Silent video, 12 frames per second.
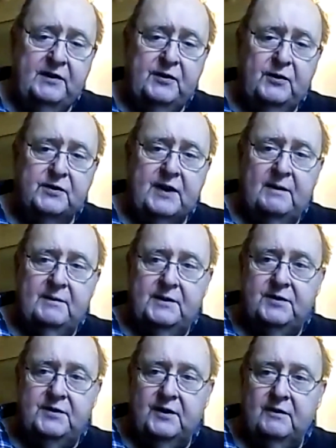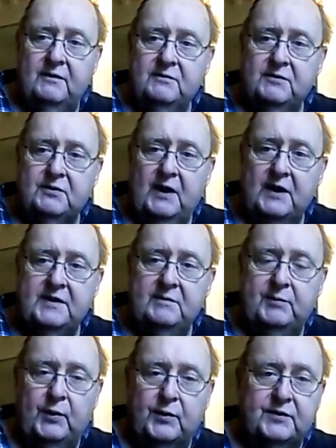thought I would do, it's quite
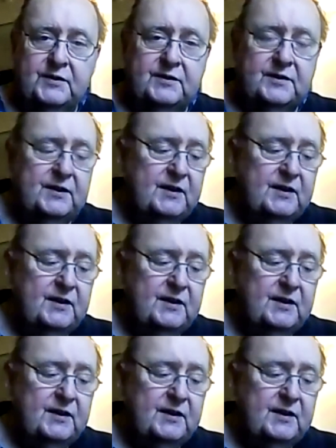important,